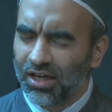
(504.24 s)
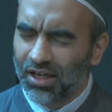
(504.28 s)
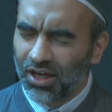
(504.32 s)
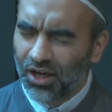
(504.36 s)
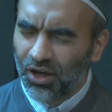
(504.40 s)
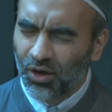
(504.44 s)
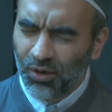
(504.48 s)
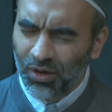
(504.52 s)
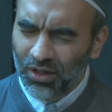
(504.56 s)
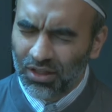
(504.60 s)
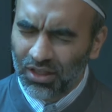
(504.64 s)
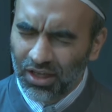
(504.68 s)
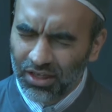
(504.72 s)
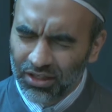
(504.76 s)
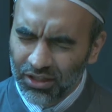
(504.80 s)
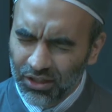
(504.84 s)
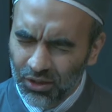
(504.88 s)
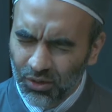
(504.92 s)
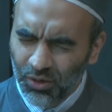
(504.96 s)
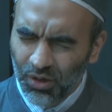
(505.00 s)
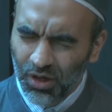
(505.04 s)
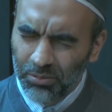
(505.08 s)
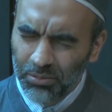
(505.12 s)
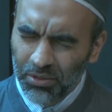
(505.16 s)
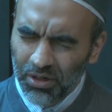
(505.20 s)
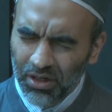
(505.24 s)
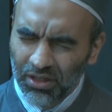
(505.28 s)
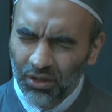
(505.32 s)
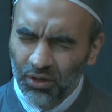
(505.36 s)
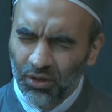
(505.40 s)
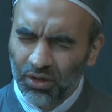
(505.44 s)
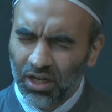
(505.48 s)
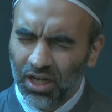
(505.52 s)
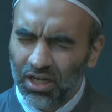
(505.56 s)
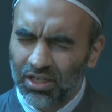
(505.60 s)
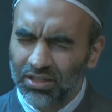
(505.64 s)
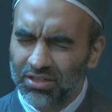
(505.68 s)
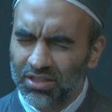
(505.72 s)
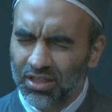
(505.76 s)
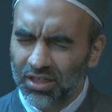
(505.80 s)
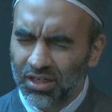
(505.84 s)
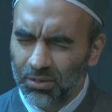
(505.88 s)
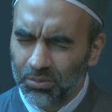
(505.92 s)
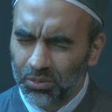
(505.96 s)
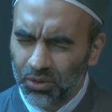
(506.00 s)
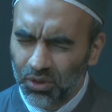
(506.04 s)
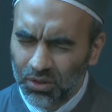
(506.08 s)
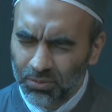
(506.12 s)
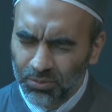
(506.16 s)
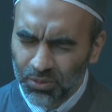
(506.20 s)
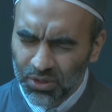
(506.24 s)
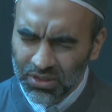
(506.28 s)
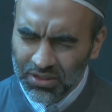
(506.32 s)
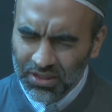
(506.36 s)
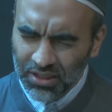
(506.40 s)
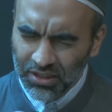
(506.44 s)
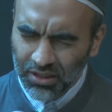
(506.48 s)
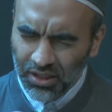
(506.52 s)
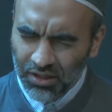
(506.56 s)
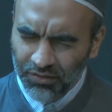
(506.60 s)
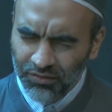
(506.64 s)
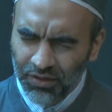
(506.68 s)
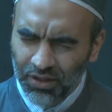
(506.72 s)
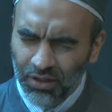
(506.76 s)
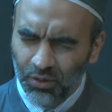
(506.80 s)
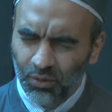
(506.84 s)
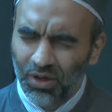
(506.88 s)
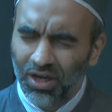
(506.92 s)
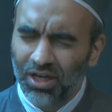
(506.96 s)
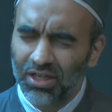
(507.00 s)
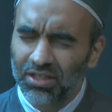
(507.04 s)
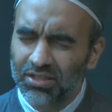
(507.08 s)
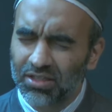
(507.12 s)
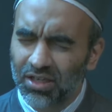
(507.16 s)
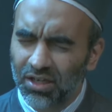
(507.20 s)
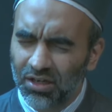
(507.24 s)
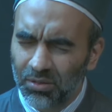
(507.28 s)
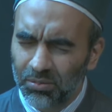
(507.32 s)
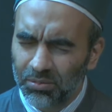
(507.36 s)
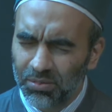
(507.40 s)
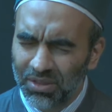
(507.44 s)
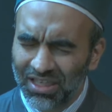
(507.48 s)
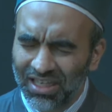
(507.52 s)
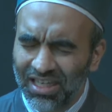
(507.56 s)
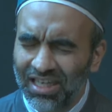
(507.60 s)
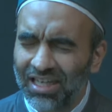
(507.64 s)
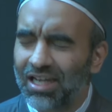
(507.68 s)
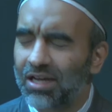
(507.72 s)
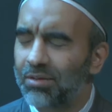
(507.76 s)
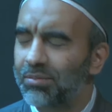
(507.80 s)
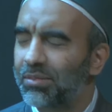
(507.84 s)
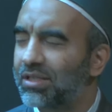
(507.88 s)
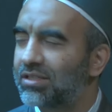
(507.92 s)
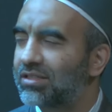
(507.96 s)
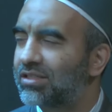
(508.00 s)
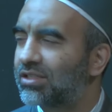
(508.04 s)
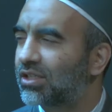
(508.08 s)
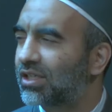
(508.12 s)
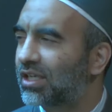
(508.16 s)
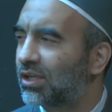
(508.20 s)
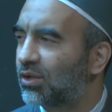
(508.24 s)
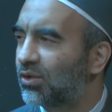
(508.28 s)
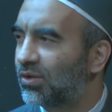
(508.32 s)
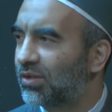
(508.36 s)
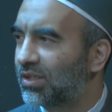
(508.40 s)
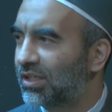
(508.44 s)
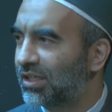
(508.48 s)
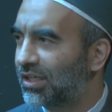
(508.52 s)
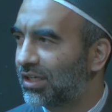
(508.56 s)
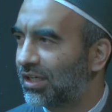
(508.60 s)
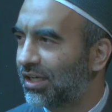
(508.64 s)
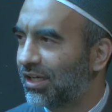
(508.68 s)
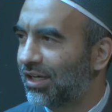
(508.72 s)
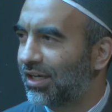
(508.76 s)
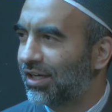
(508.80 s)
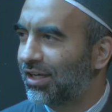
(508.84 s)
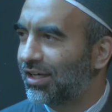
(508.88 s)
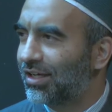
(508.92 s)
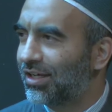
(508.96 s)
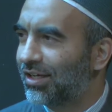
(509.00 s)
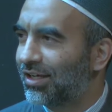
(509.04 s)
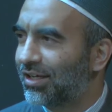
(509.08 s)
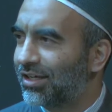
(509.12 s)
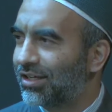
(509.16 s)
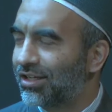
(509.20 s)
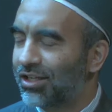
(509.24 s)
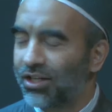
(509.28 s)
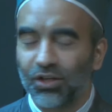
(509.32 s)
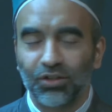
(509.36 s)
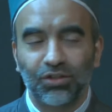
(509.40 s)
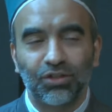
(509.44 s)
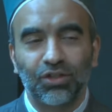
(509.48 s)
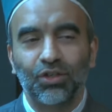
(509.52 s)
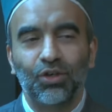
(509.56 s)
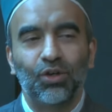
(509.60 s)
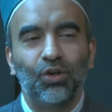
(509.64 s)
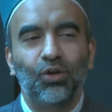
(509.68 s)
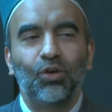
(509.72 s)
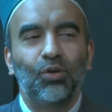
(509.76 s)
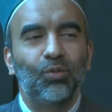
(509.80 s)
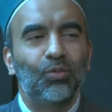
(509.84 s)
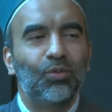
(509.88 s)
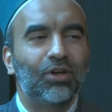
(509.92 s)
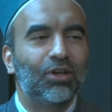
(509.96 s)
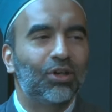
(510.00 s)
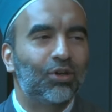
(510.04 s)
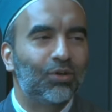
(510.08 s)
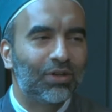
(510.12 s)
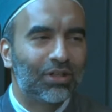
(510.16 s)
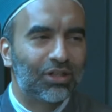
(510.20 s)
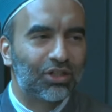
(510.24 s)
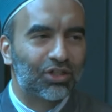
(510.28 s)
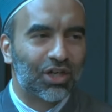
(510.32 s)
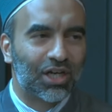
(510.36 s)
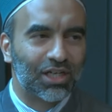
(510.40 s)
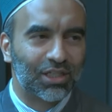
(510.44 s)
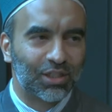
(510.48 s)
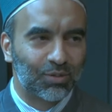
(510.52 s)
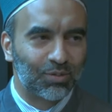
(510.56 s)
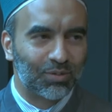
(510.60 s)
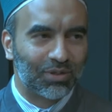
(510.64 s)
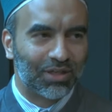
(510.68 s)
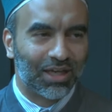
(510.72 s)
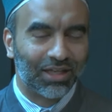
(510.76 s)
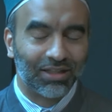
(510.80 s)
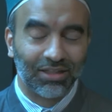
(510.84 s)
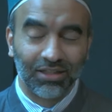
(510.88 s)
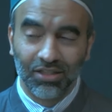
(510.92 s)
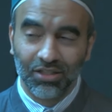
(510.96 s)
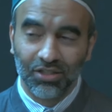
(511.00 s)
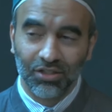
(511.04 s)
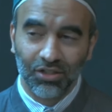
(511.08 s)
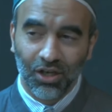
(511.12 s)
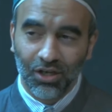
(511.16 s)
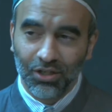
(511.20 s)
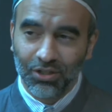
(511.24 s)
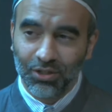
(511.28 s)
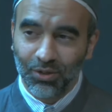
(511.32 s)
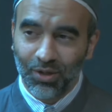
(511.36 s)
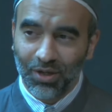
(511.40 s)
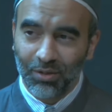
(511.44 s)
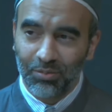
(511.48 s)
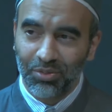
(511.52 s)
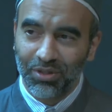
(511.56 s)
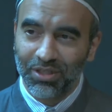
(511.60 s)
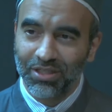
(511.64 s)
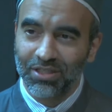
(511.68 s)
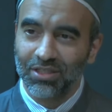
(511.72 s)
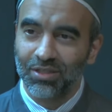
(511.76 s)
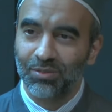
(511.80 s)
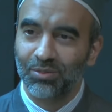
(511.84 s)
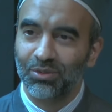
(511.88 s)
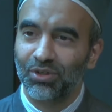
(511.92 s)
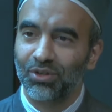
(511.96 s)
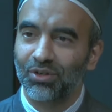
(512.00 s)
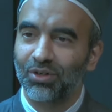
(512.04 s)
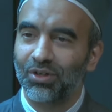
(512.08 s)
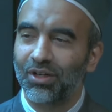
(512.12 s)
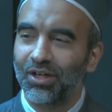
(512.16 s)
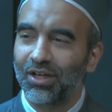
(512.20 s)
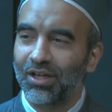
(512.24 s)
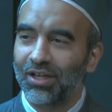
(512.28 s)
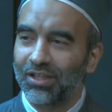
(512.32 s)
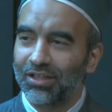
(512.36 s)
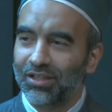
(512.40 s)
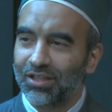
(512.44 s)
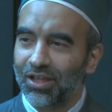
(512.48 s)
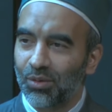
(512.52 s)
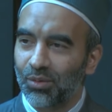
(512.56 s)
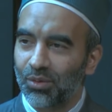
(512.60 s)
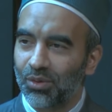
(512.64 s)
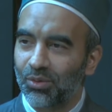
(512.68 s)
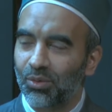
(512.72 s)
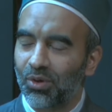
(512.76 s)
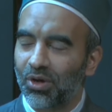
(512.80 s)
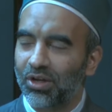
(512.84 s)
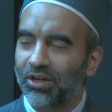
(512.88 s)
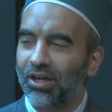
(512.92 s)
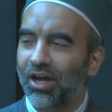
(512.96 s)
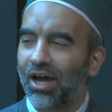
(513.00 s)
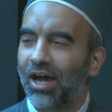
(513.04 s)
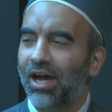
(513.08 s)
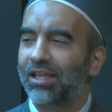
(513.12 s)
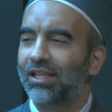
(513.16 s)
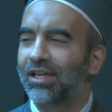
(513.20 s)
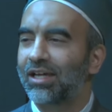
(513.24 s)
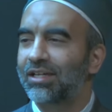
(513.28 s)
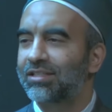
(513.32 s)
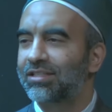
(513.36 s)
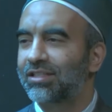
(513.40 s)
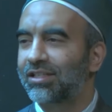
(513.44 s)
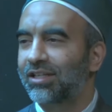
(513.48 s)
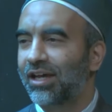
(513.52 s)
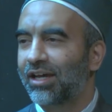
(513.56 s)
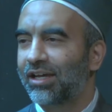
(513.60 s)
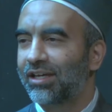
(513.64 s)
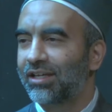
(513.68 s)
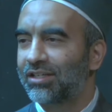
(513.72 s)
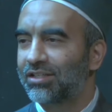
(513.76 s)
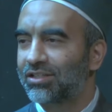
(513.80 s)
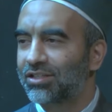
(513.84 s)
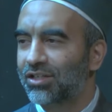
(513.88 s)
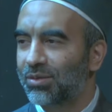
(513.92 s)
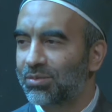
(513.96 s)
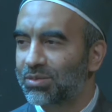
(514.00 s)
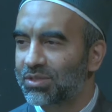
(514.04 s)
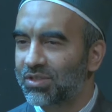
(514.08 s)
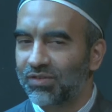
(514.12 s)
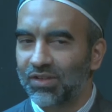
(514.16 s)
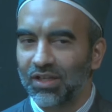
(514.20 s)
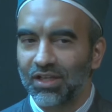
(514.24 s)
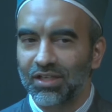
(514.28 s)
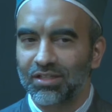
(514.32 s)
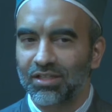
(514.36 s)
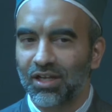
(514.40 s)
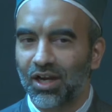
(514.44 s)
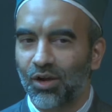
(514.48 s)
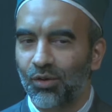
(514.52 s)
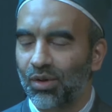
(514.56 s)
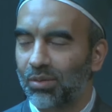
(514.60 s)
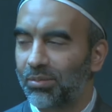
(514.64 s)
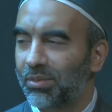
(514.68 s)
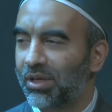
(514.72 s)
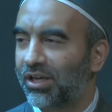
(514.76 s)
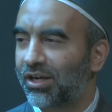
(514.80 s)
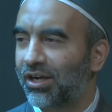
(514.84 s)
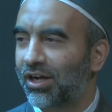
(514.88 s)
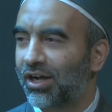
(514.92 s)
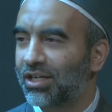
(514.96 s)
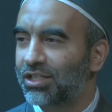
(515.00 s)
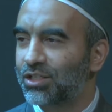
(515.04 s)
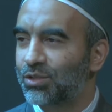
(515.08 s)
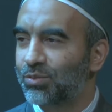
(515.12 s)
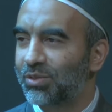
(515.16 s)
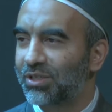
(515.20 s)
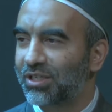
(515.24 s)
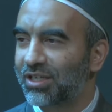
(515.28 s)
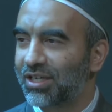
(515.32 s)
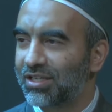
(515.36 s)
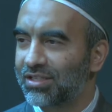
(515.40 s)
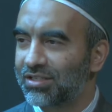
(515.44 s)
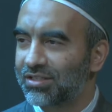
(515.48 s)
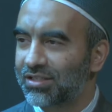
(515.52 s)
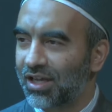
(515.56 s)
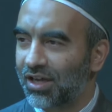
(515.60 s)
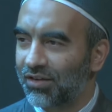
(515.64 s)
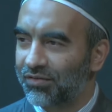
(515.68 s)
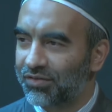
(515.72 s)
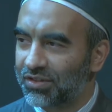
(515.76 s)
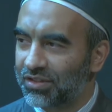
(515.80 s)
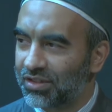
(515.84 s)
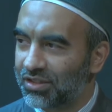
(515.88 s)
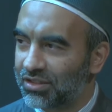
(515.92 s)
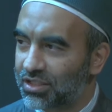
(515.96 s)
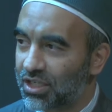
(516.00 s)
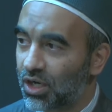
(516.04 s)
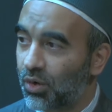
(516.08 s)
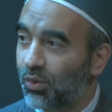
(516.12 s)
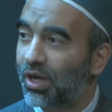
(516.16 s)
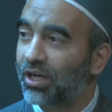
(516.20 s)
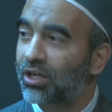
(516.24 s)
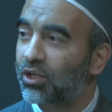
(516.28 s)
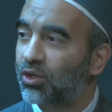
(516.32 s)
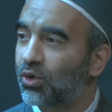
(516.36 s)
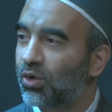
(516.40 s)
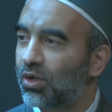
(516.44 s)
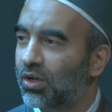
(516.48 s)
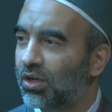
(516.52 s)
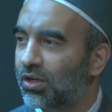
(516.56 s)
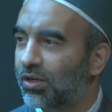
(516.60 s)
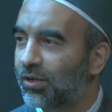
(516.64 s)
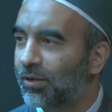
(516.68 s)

Oh Allah, you are my Lord. Anta Rabbul Mustadafin wa Anta Rabbi ila man takiruni. You know, to whom will you entrust me? And this is also a principle that we want to highlight tonight in terms of the Isra wal Miraj because of tawakkul.